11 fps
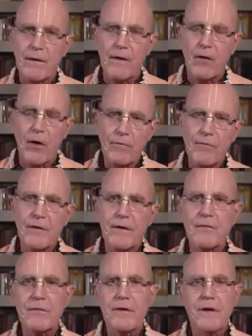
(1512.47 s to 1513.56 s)

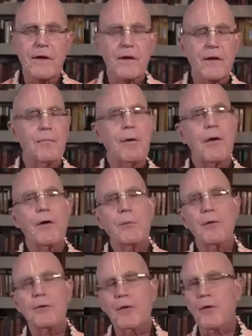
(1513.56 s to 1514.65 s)
offerings
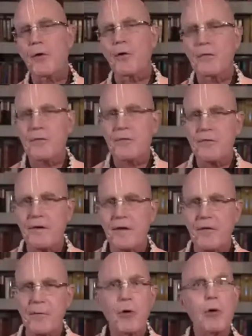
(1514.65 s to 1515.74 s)
comparable to those in
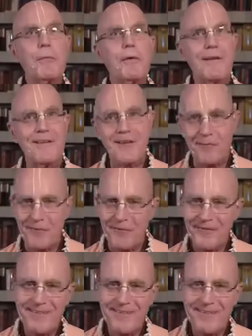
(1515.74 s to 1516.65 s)
the permanent temple.